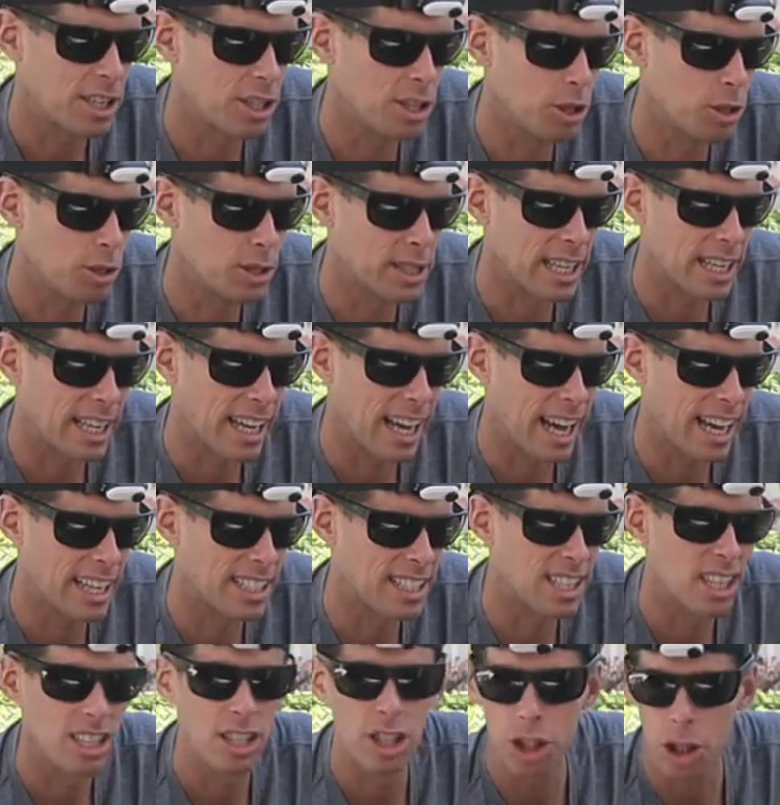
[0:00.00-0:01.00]
to use it
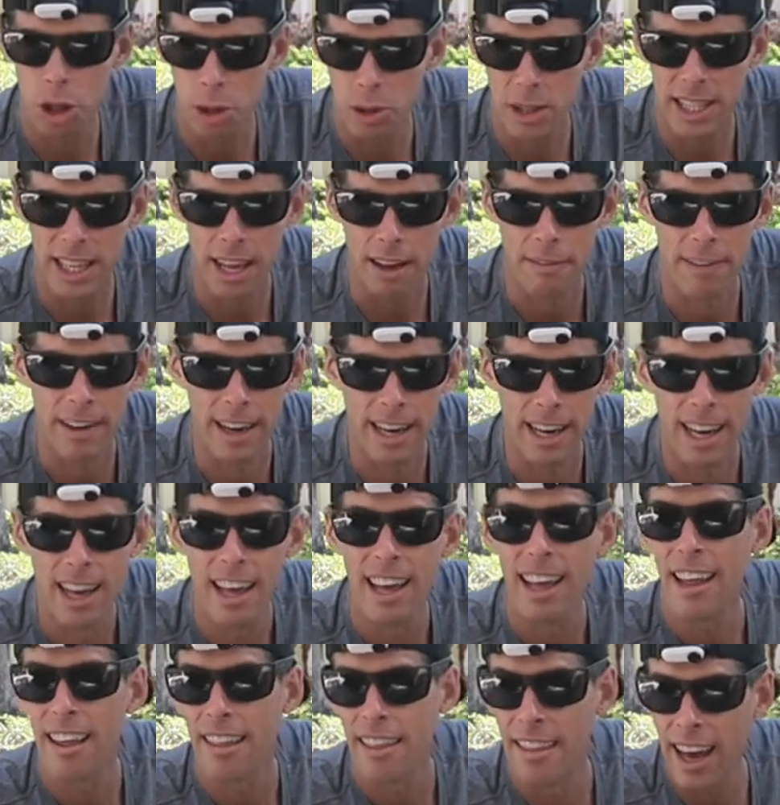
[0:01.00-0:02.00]
as shoe stuffing.
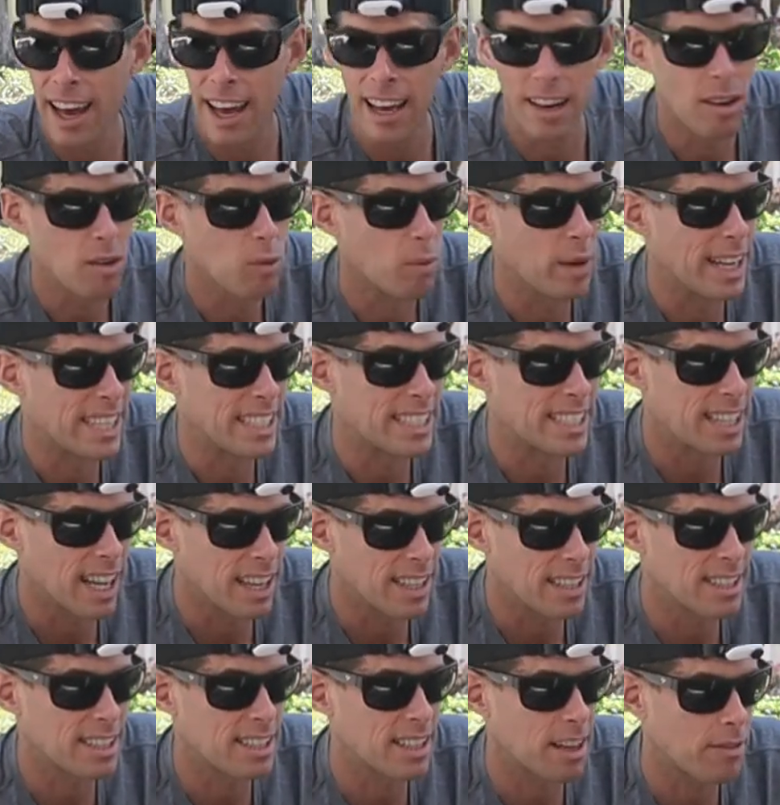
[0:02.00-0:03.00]
Then, when it's
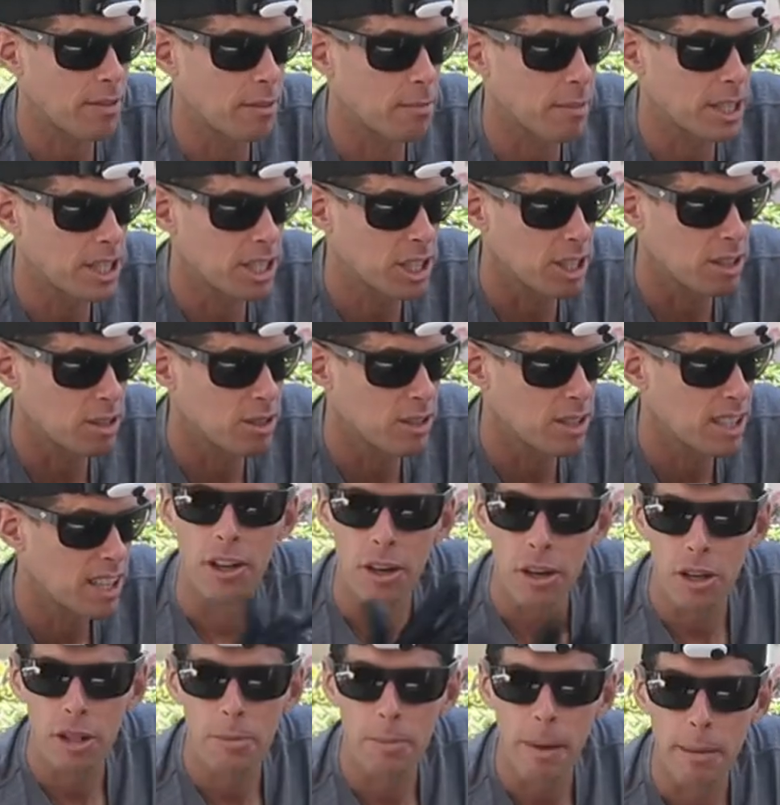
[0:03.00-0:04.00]
done stuffing my shoes,
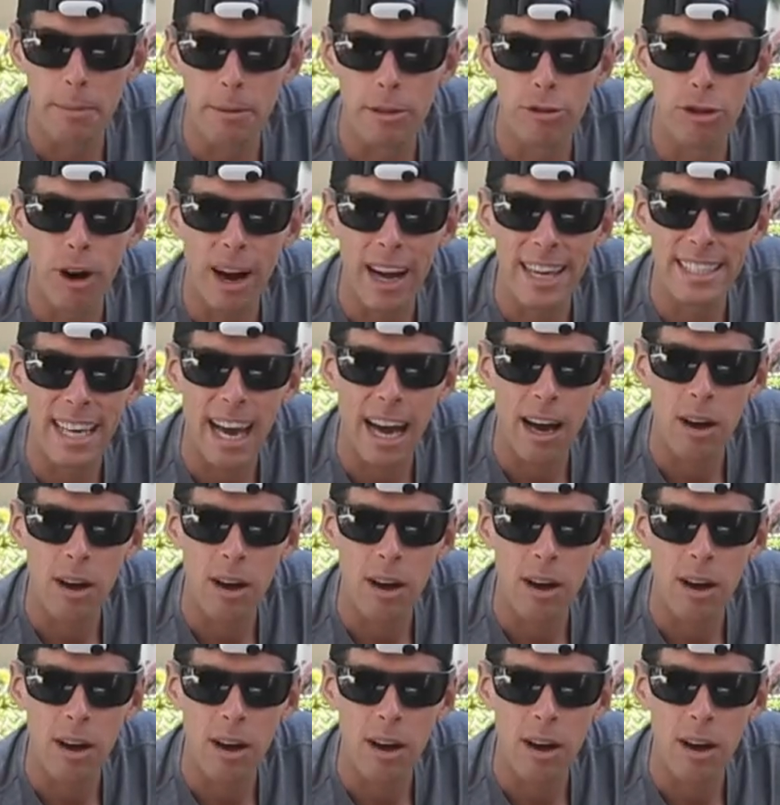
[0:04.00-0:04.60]
the newspaper dries